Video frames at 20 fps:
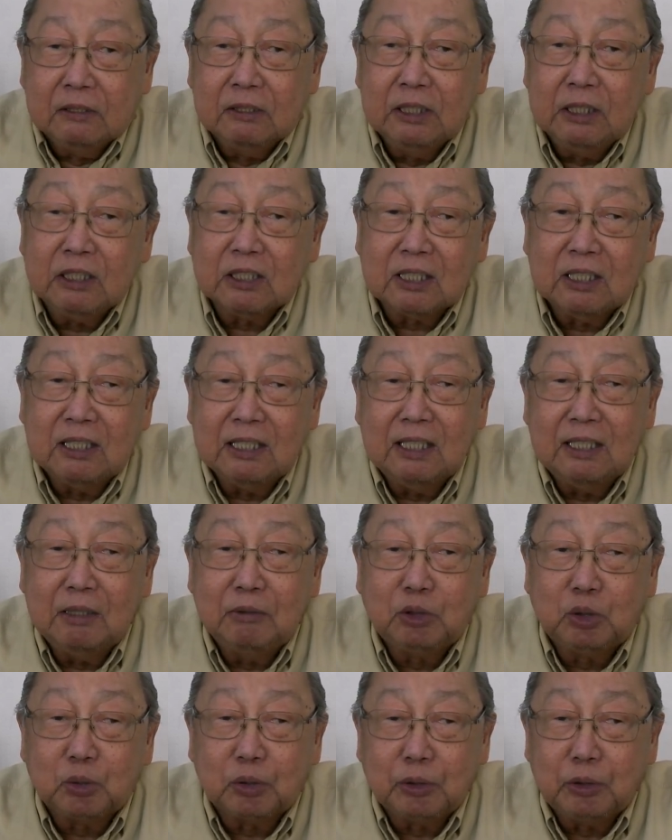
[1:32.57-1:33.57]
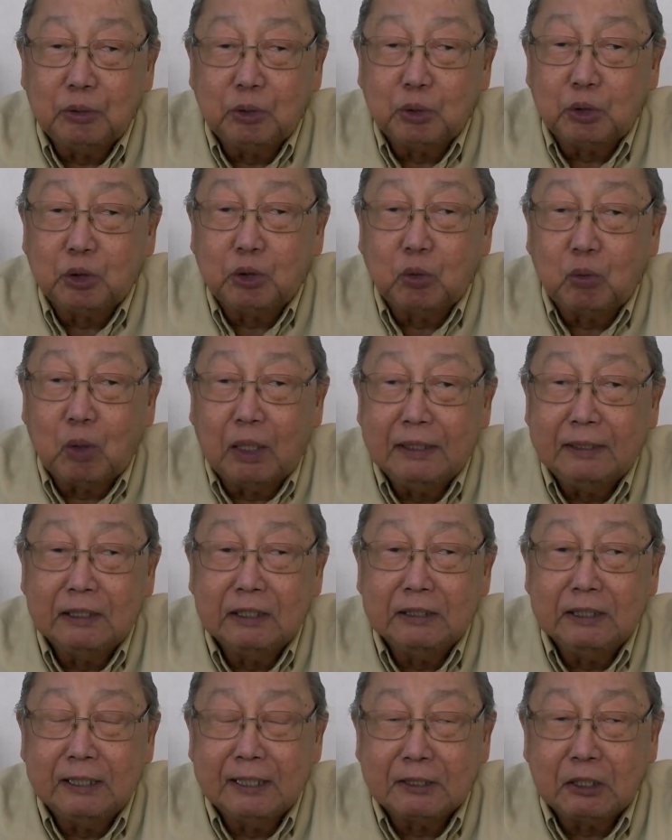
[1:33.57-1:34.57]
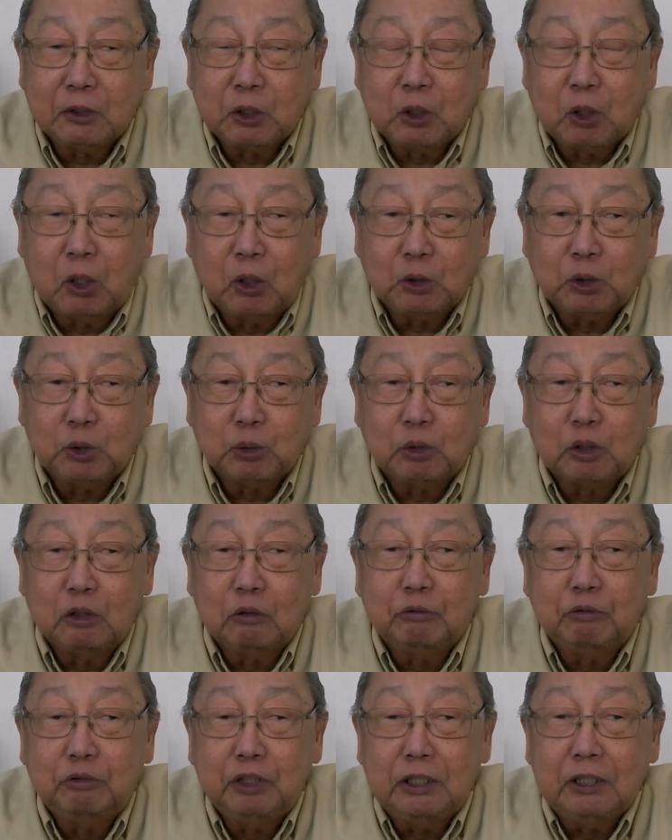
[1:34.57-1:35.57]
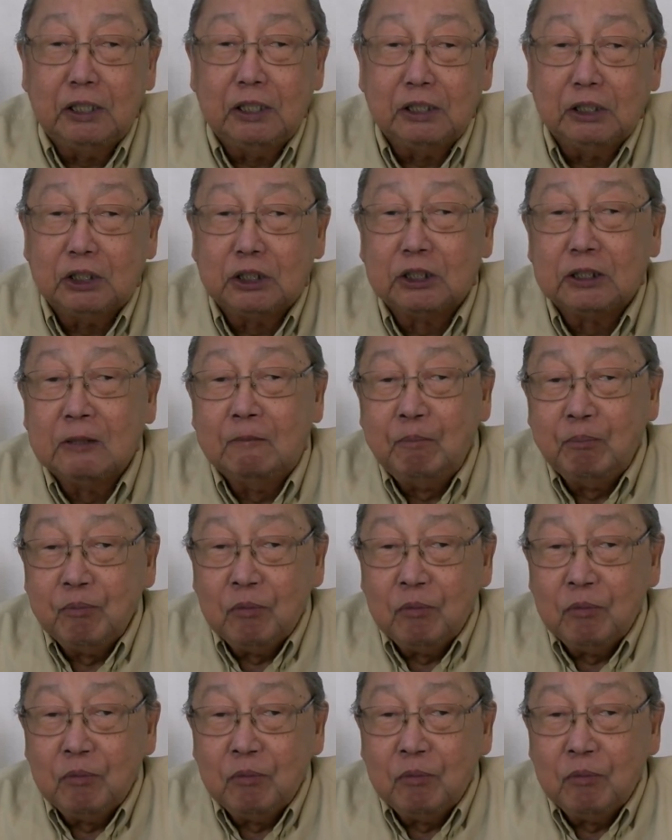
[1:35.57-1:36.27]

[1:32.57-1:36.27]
These slaves were used to widen the agricultural fields.